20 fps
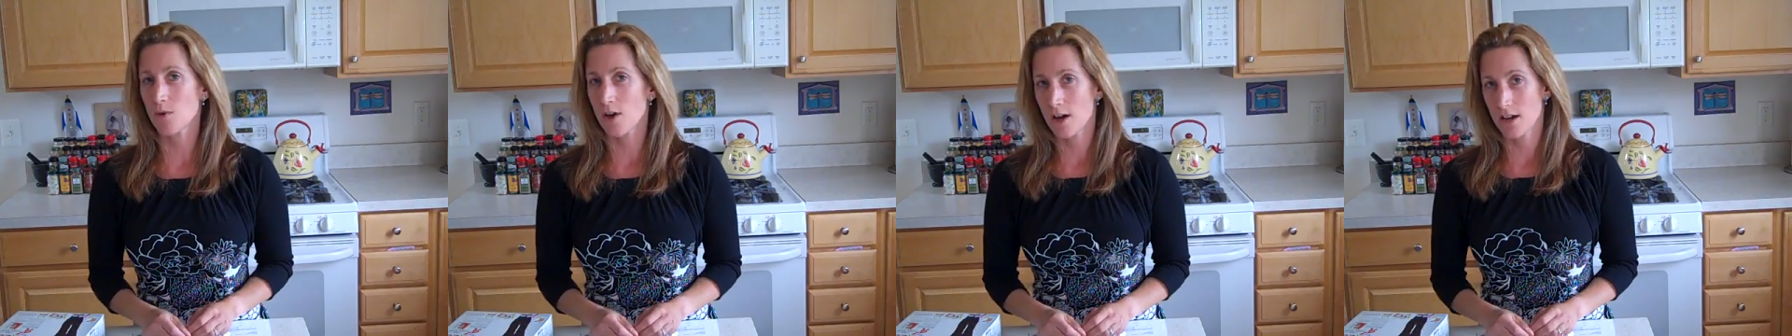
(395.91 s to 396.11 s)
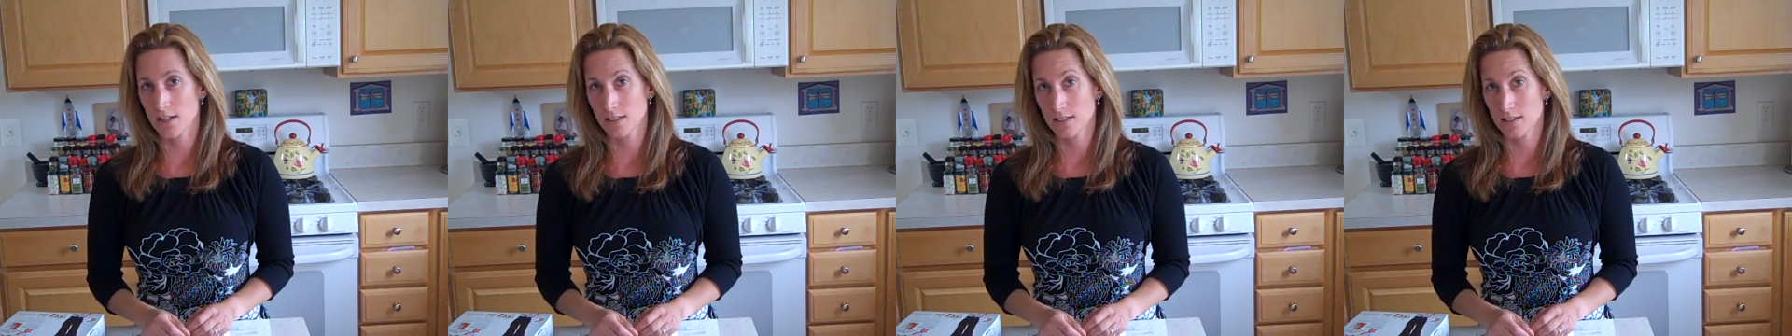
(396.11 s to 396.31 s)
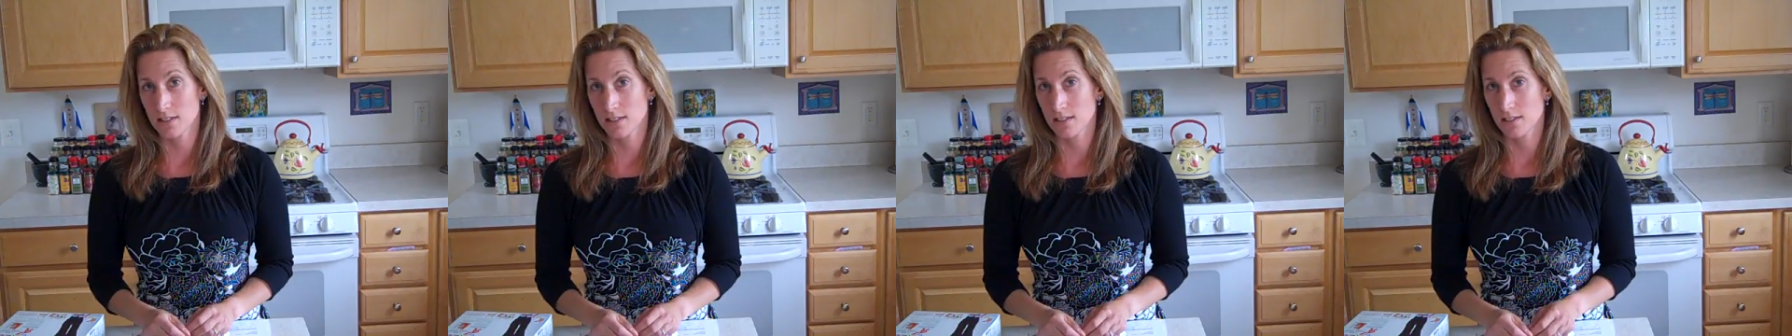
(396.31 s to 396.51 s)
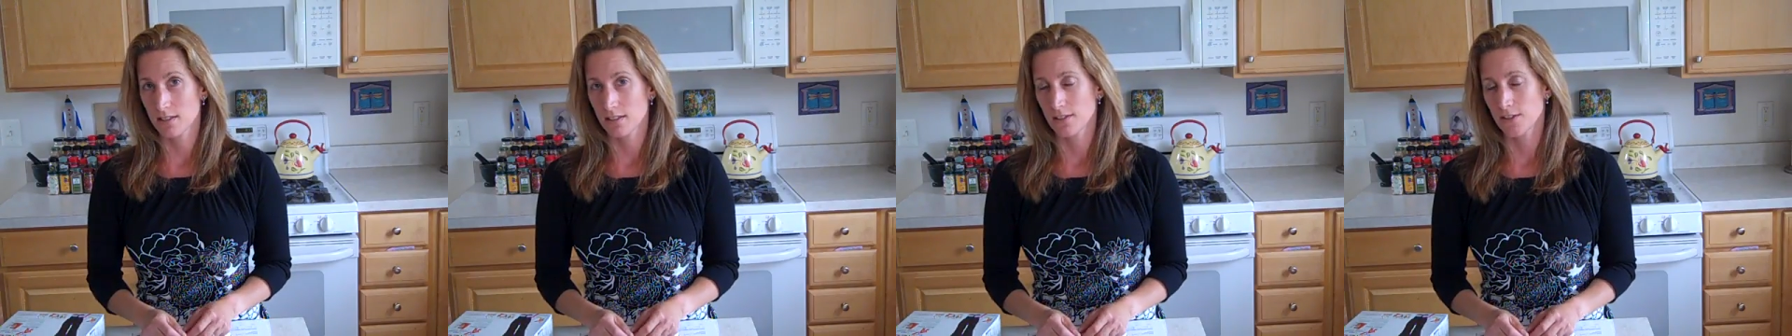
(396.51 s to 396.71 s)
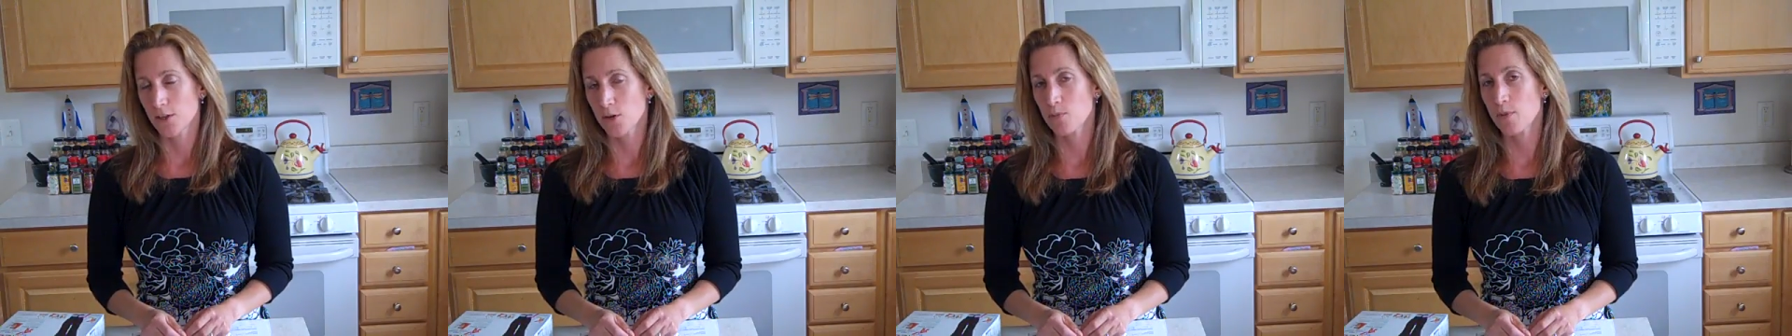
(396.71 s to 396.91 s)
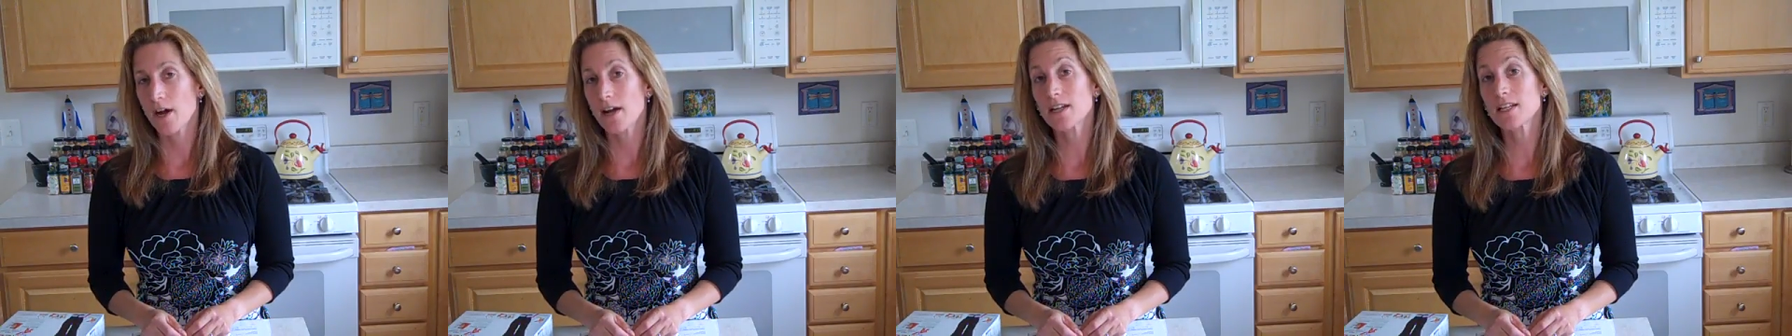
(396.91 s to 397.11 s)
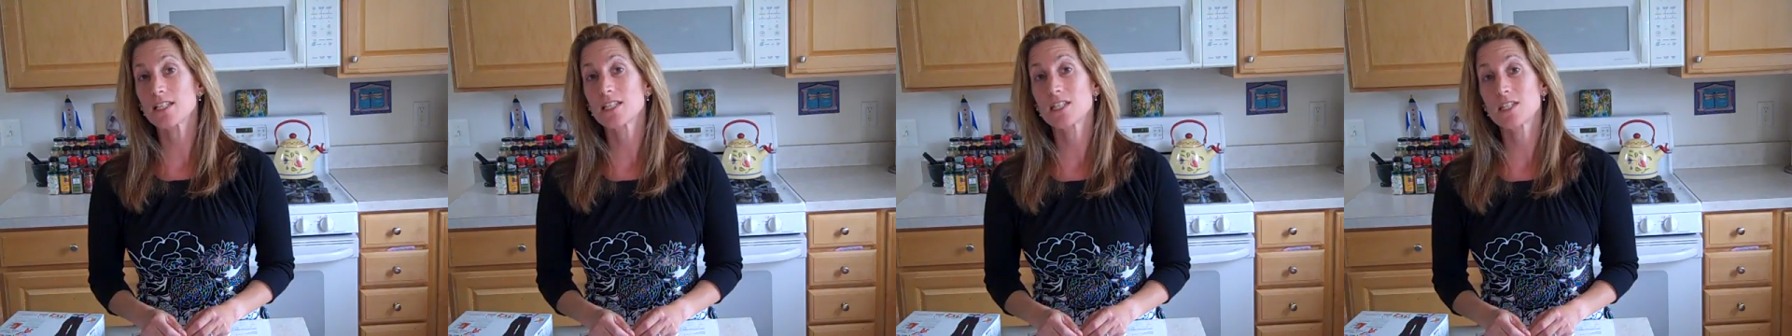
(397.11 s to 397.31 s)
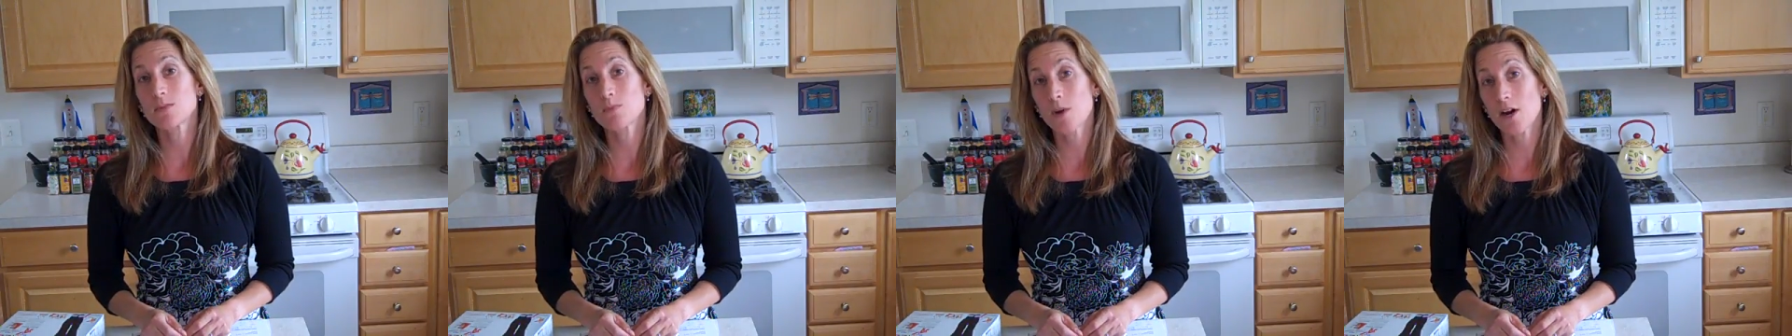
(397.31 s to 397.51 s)
wants. Your
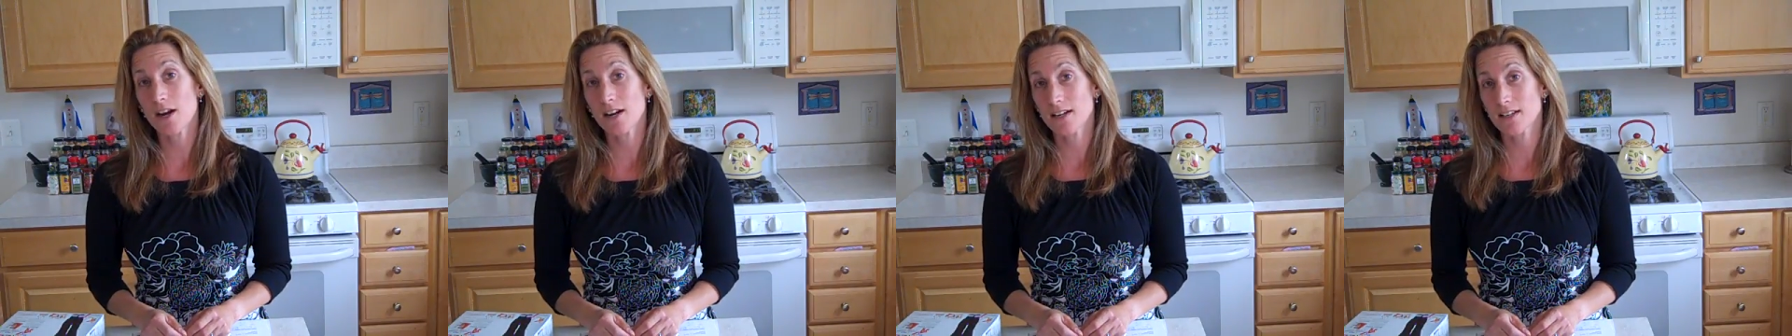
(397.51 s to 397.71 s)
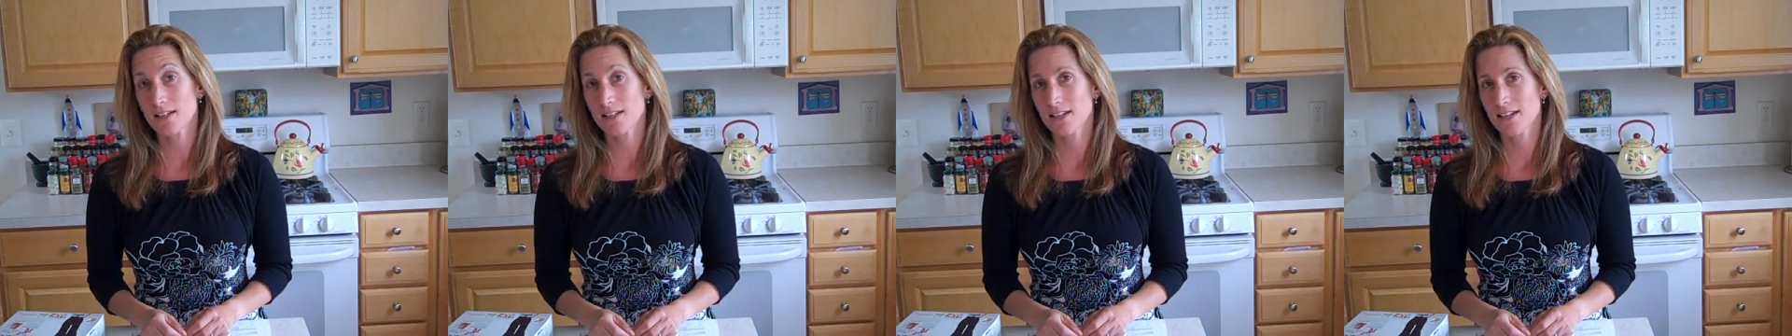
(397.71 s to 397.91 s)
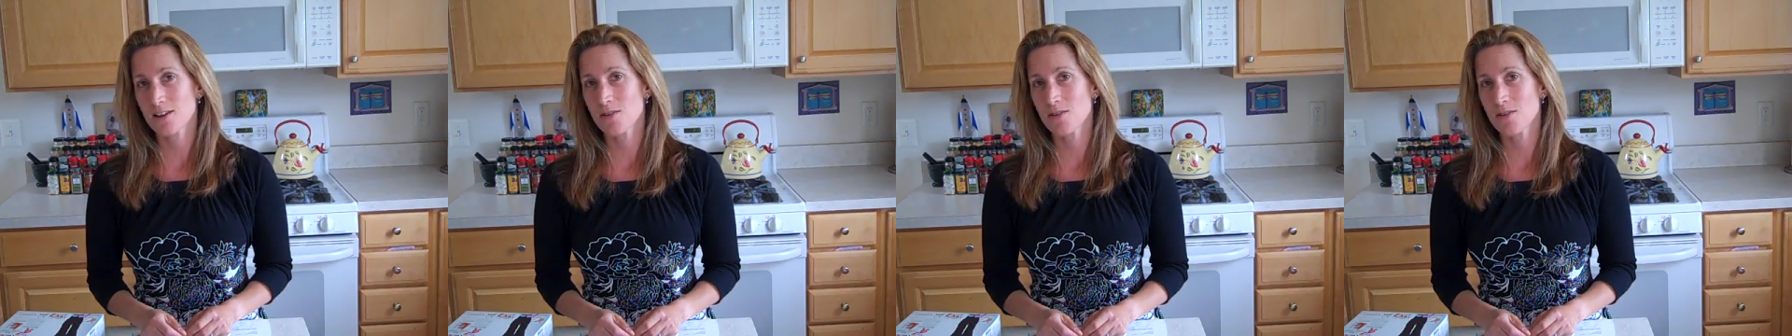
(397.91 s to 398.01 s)
body's smart.